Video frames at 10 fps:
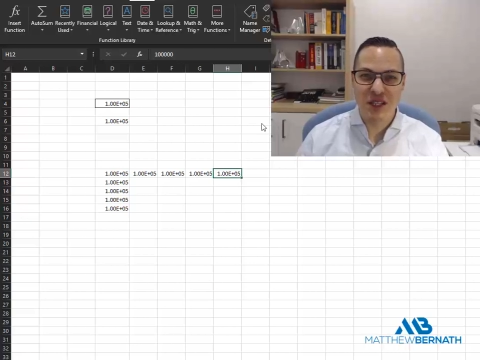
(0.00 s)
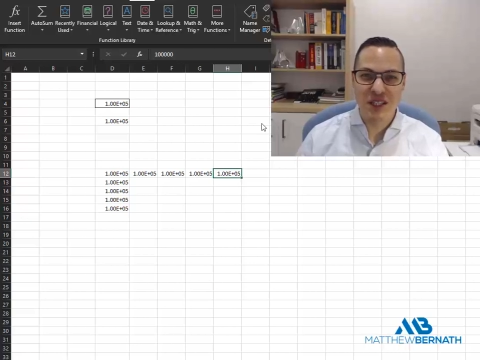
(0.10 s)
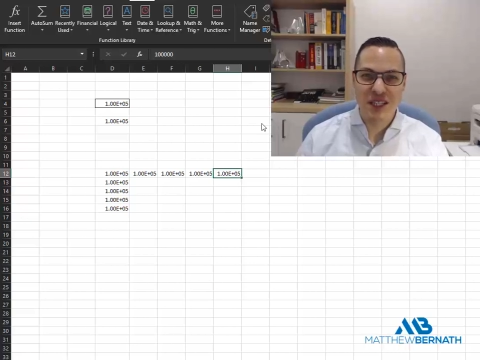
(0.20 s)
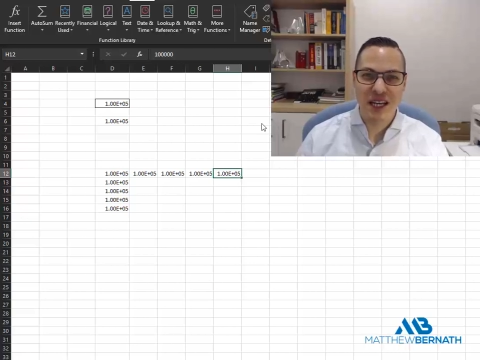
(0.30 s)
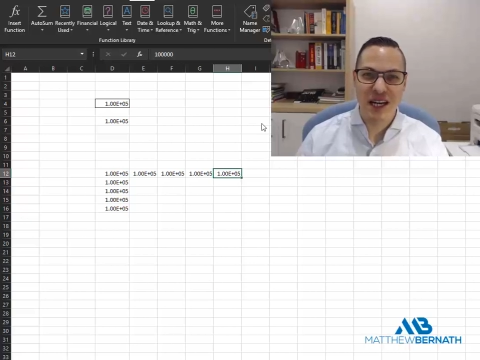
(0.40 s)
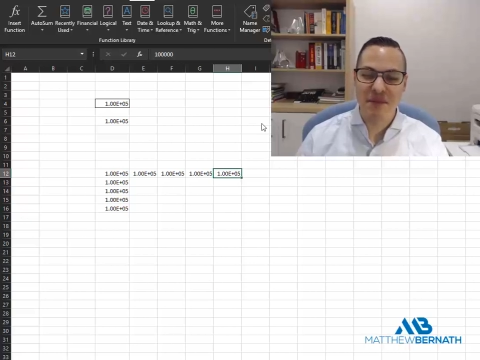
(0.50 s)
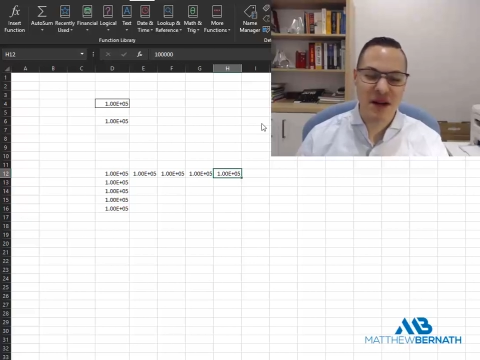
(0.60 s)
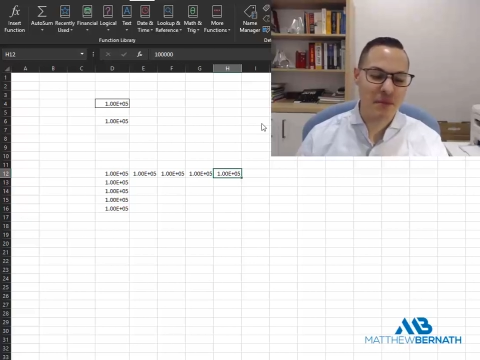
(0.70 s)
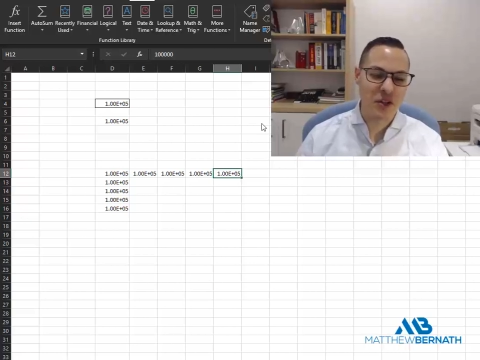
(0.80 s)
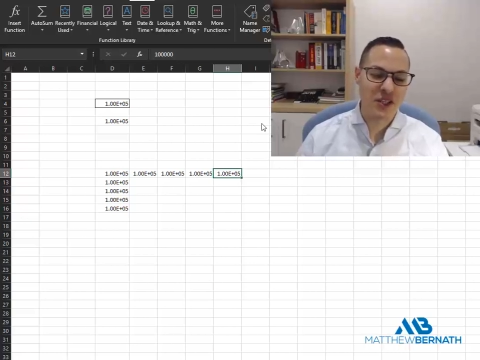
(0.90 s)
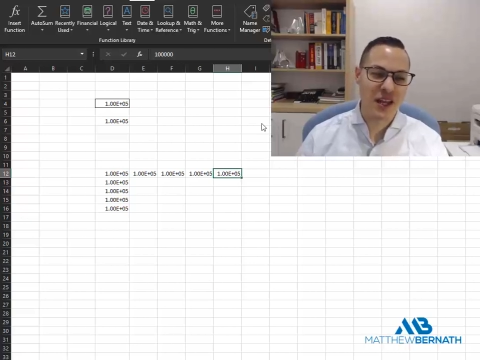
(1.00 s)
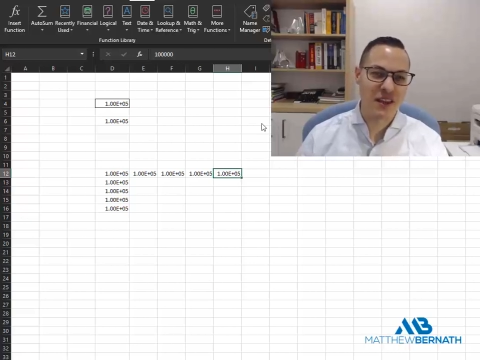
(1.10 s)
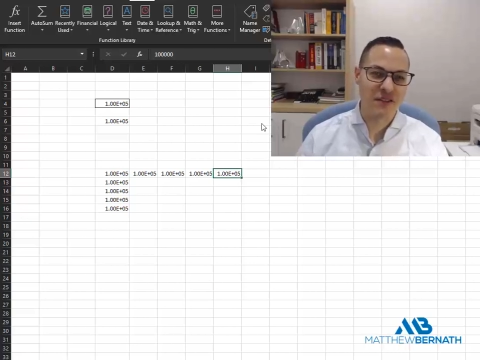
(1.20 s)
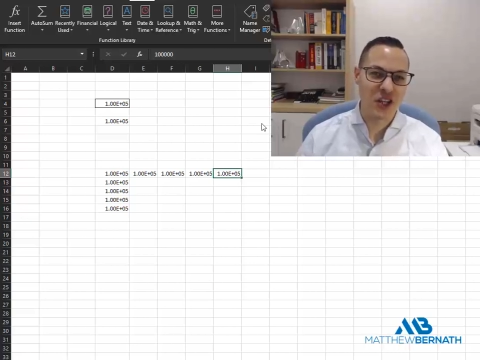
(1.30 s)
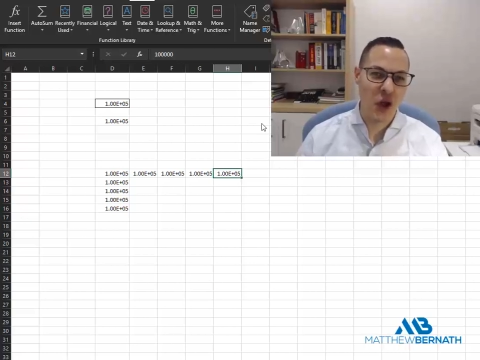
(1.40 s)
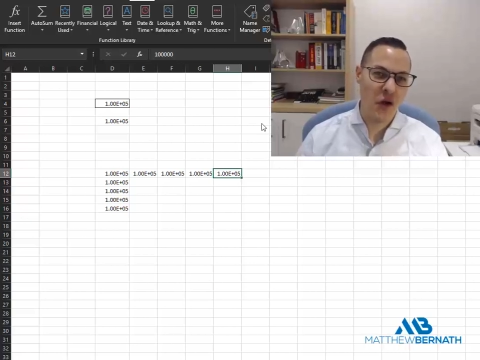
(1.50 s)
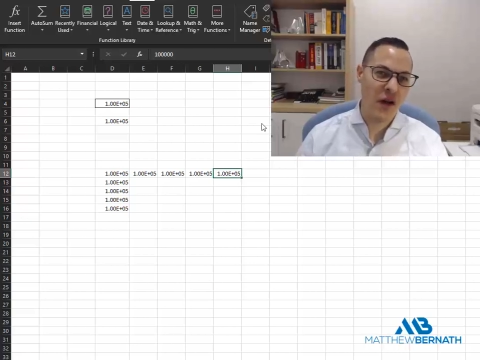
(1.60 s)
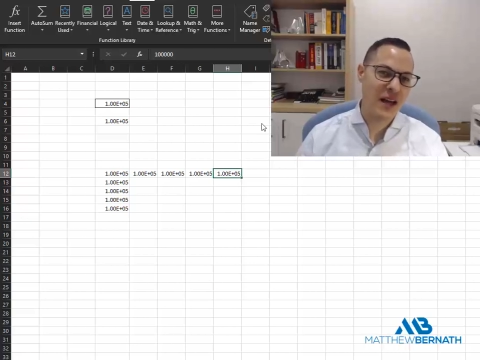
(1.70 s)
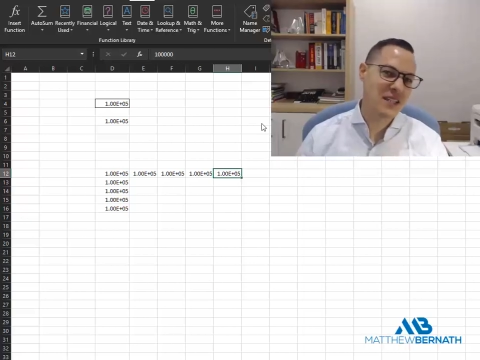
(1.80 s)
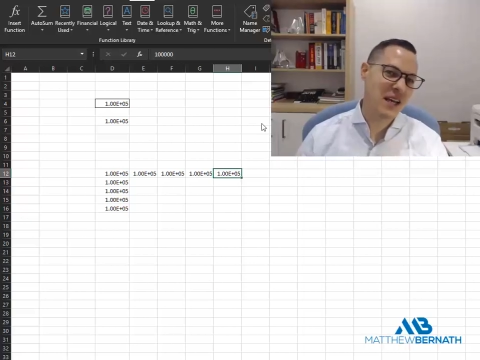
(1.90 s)
I might post another video as I
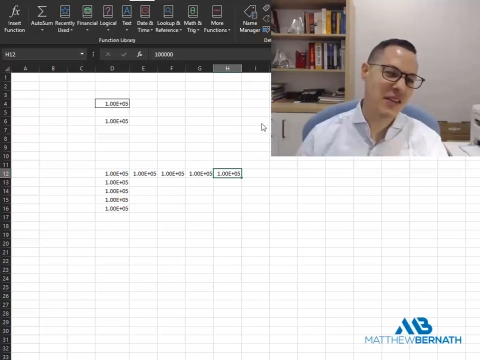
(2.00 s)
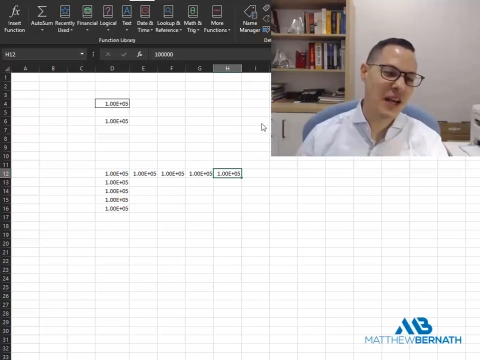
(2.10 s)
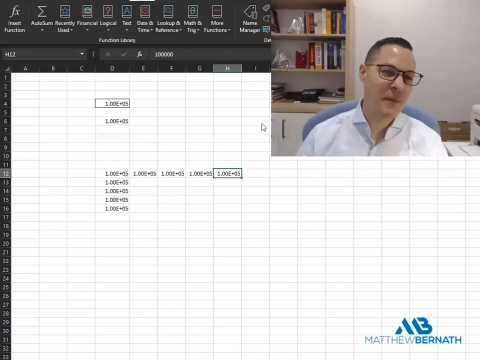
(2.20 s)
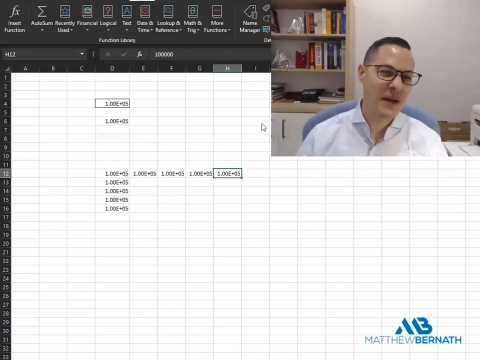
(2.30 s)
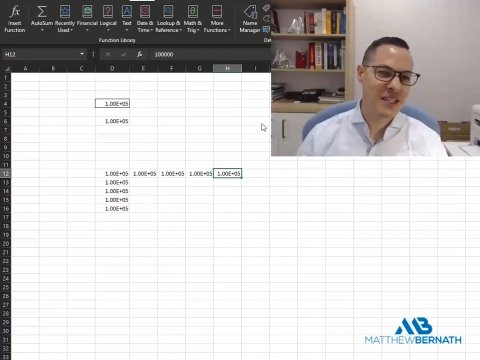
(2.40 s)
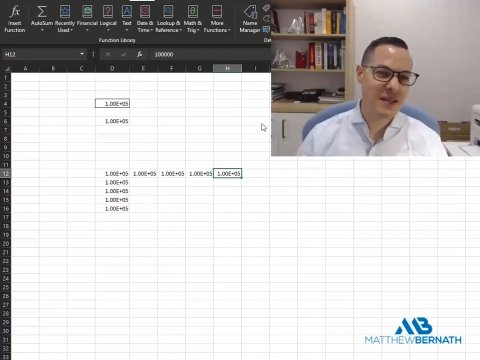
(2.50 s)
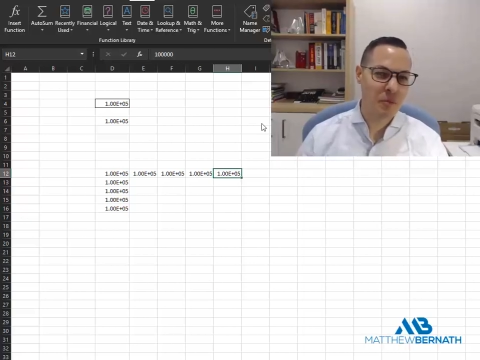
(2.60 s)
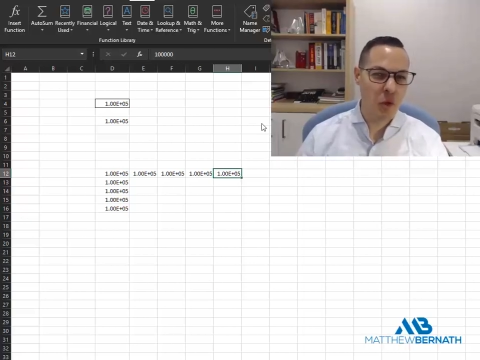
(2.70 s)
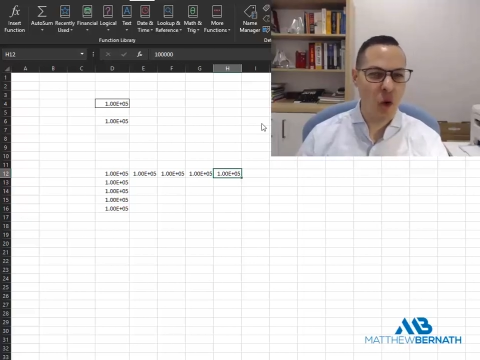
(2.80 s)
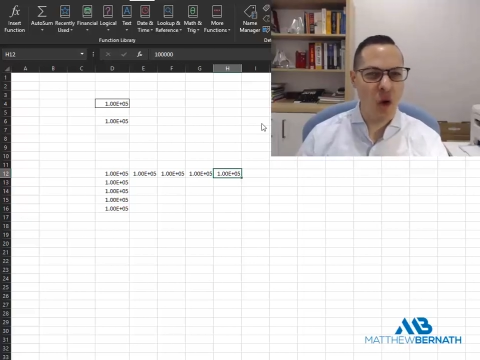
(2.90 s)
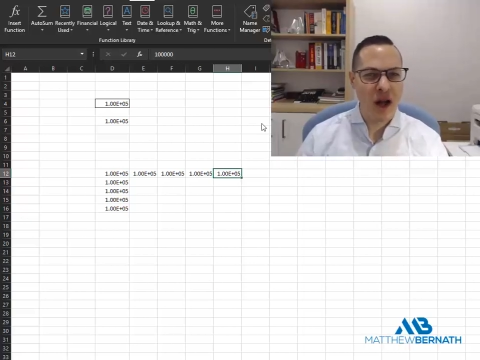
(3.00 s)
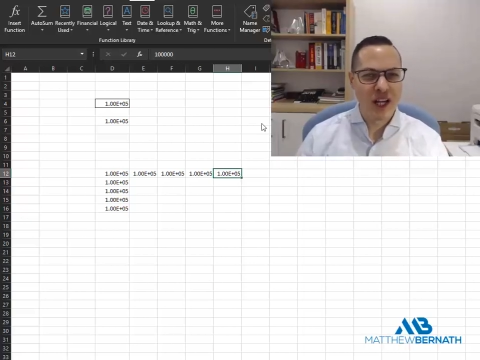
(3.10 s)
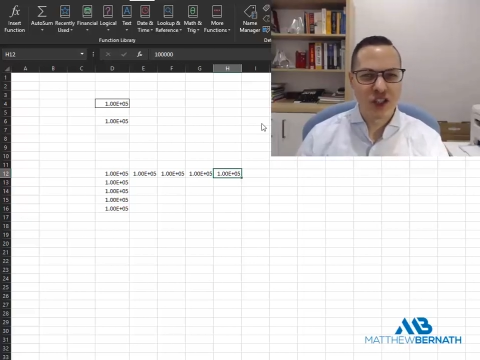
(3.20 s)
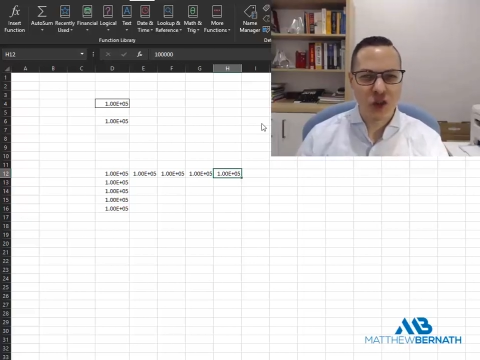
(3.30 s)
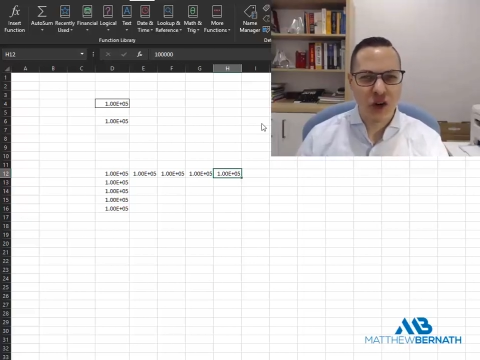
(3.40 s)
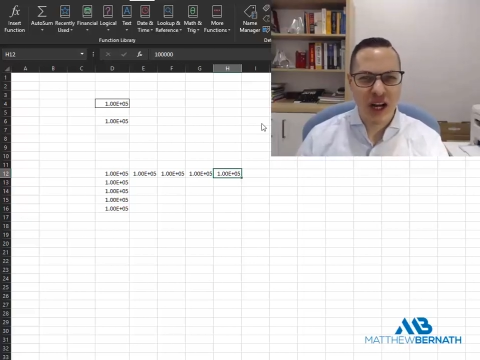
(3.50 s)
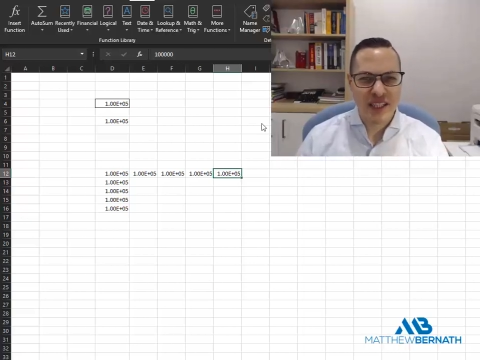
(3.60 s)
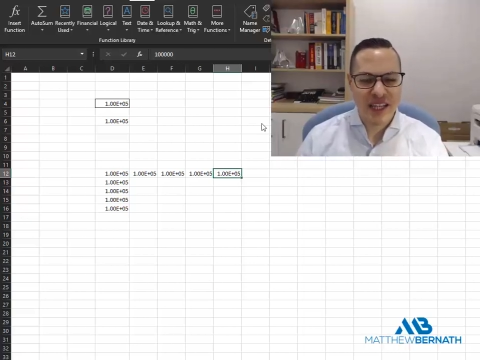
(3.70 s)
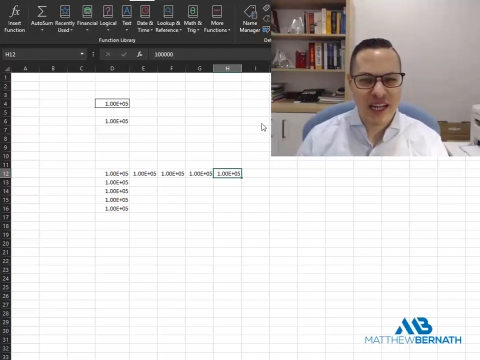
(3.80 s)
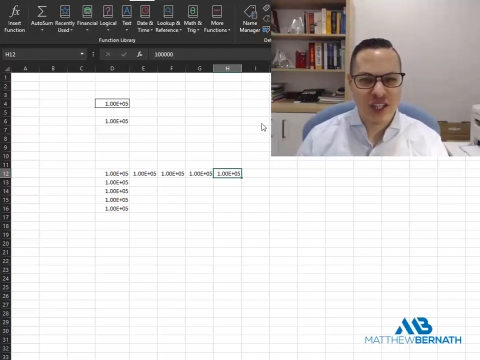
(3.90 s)
think about some more shortcuts that I
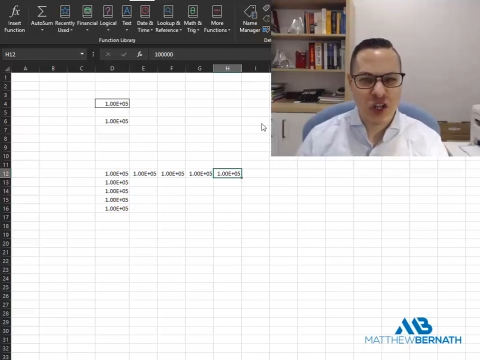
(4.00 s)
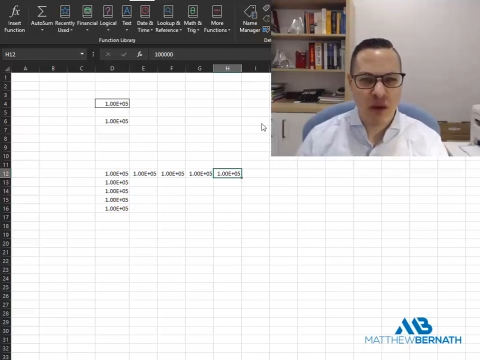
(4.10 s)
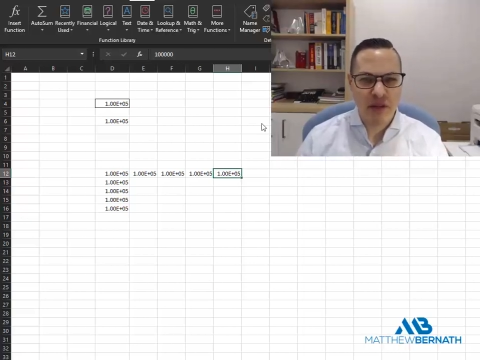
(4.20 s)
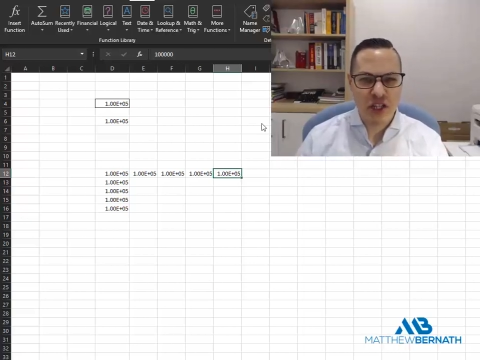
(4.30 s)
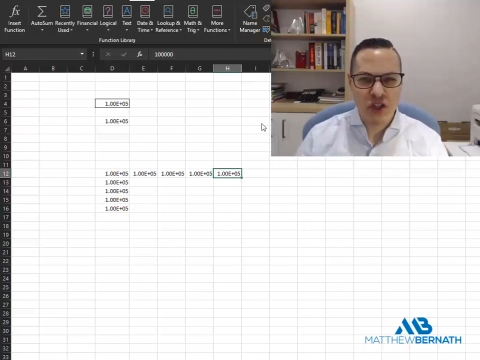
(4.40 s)
just commonly use.